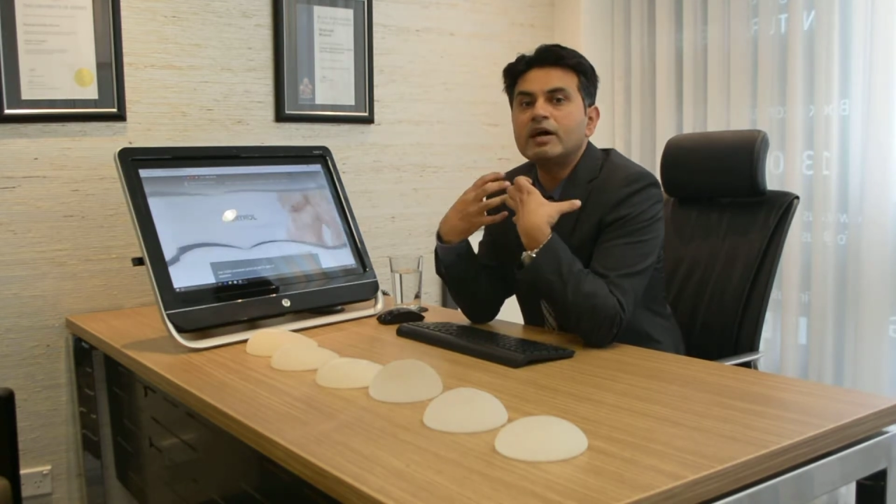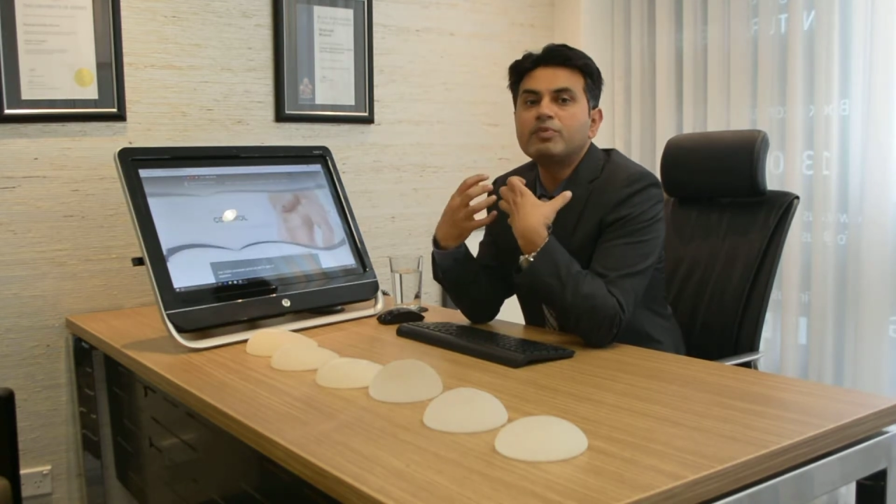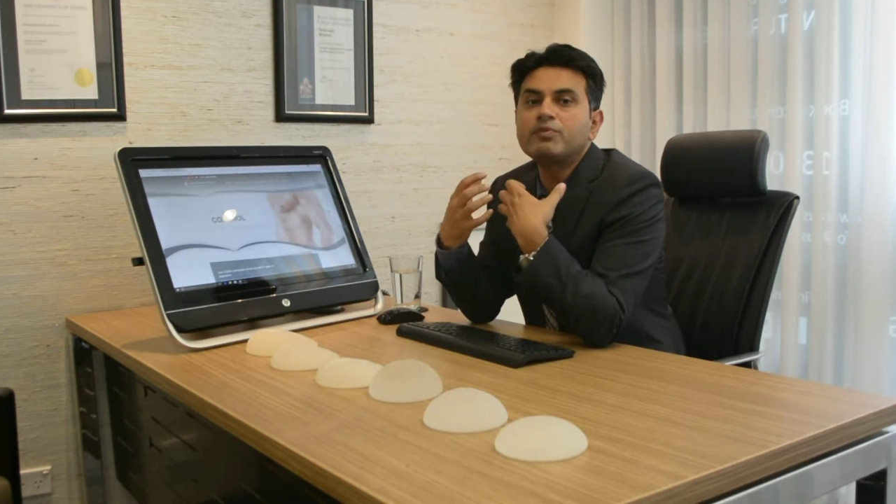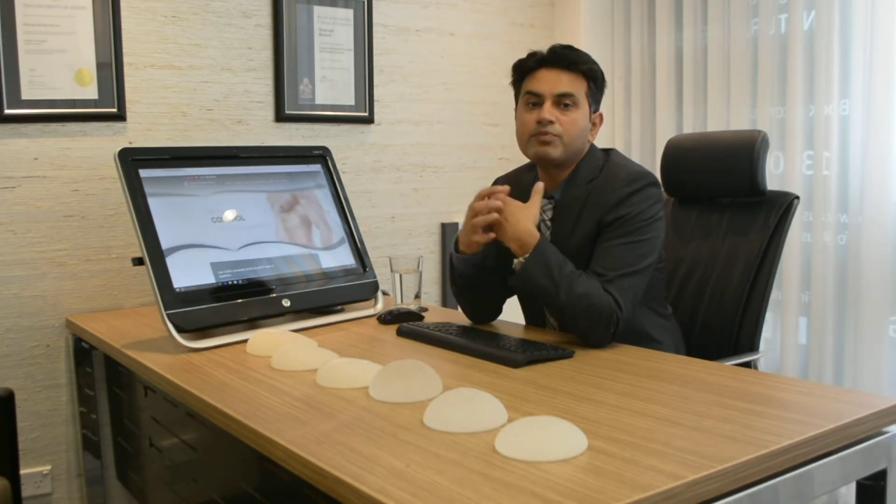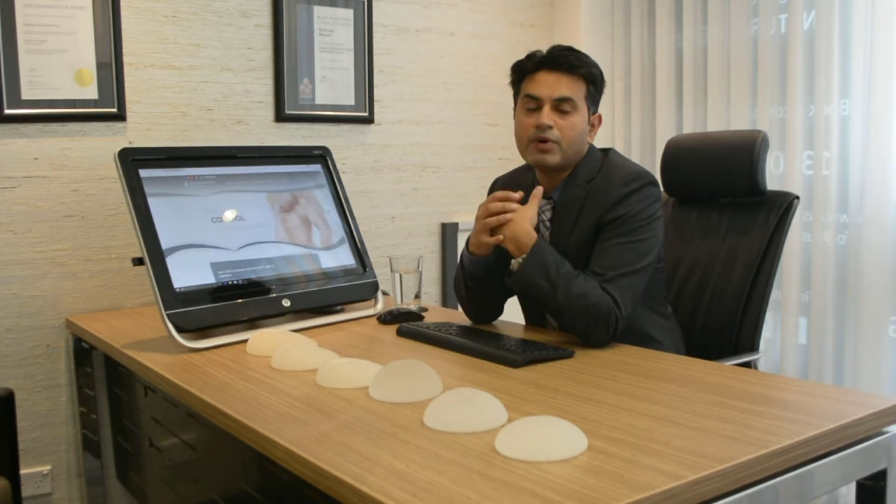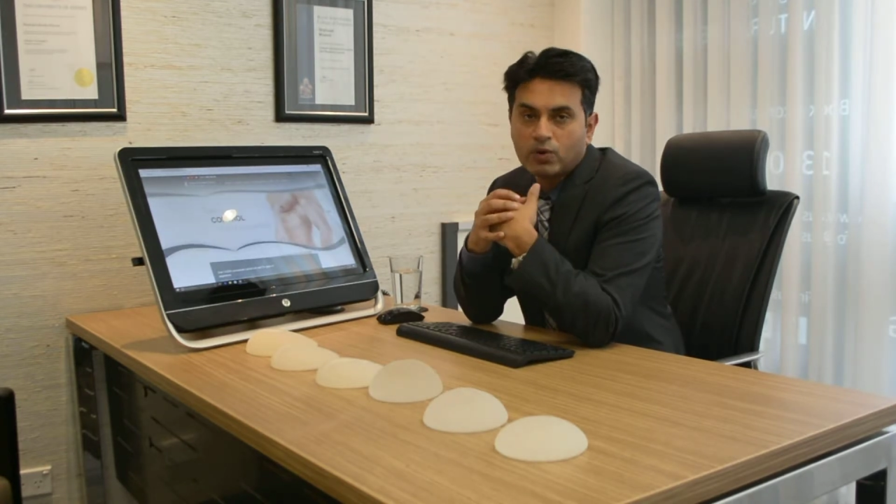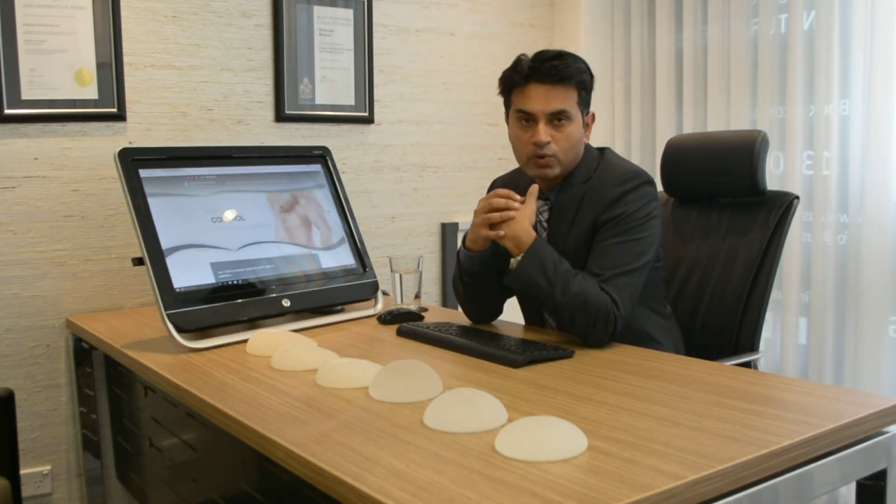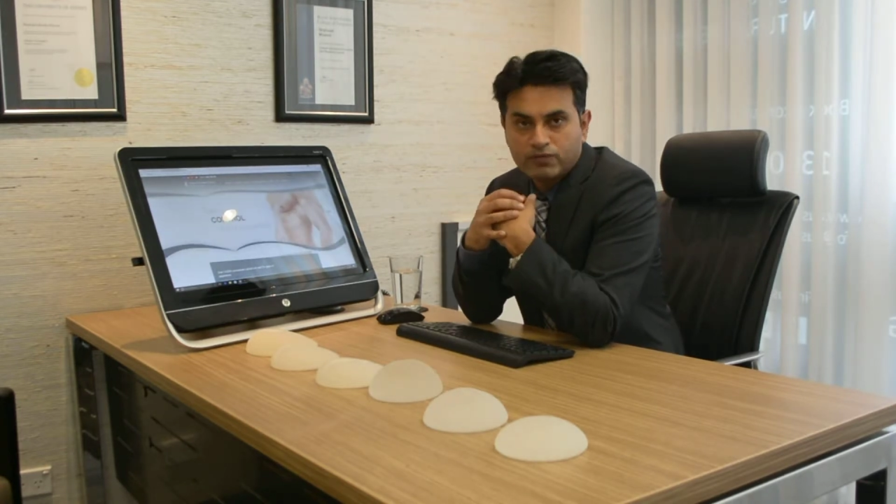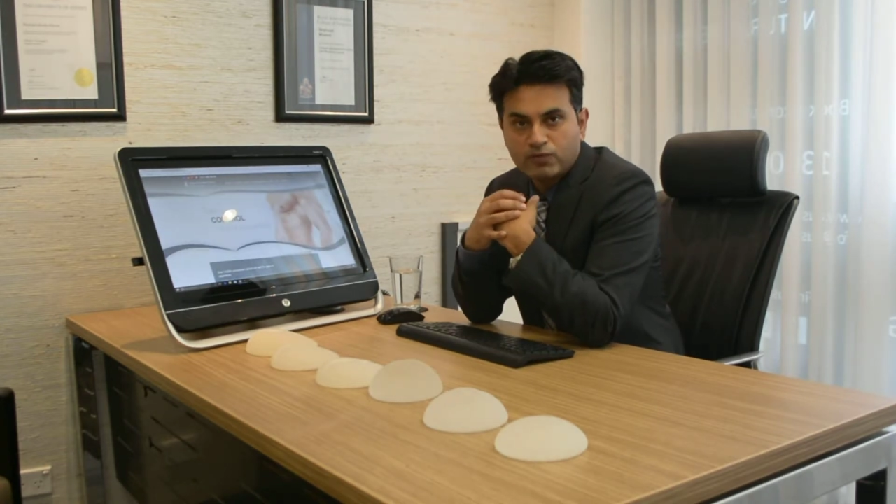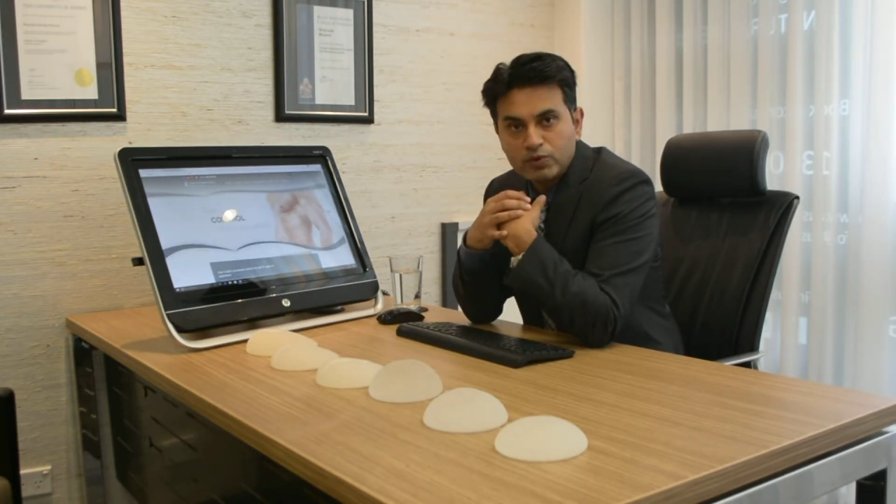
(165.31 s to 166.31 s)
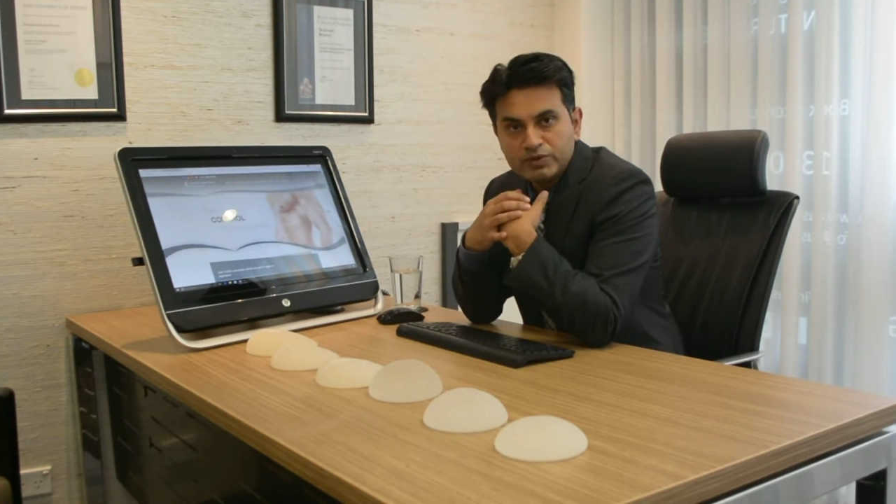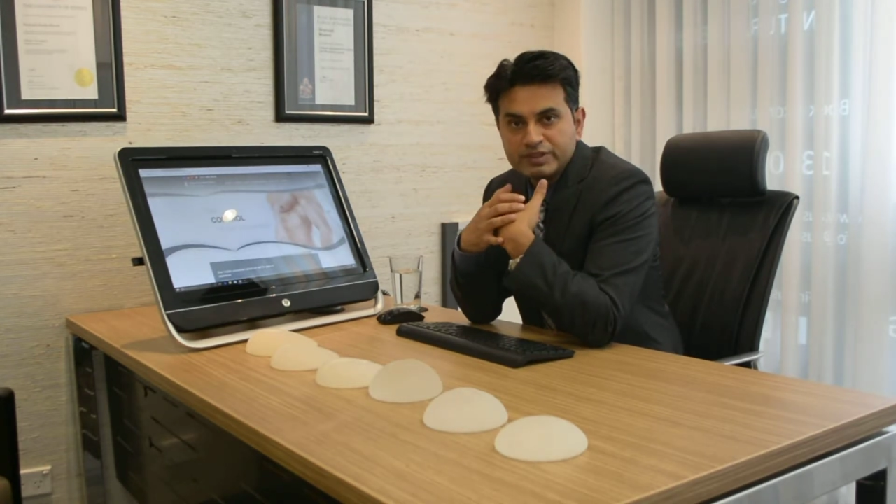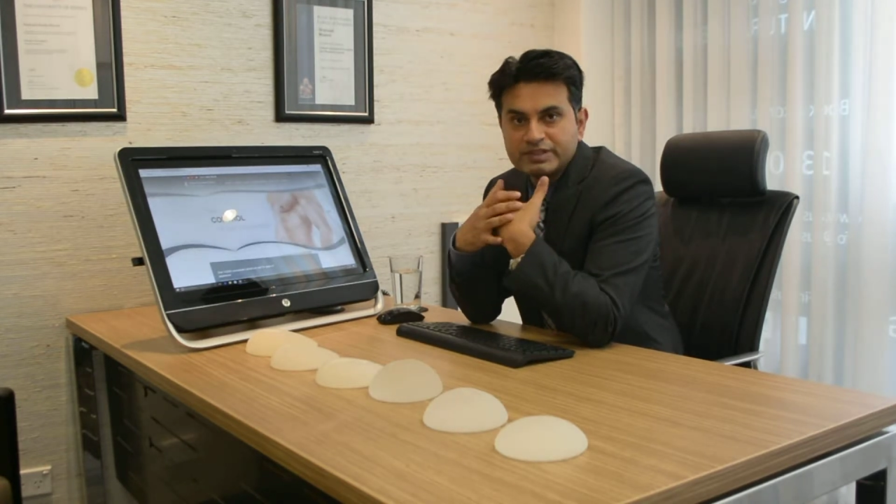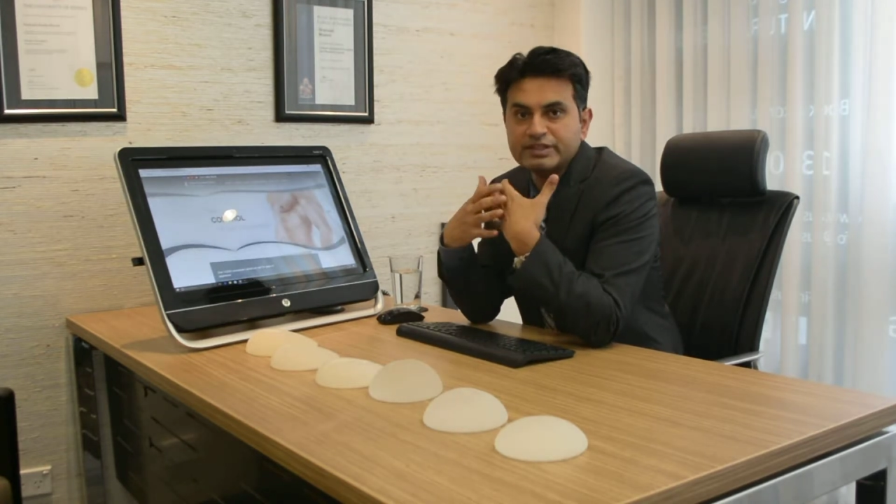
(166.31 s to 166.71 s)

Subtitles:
upper pole fullness,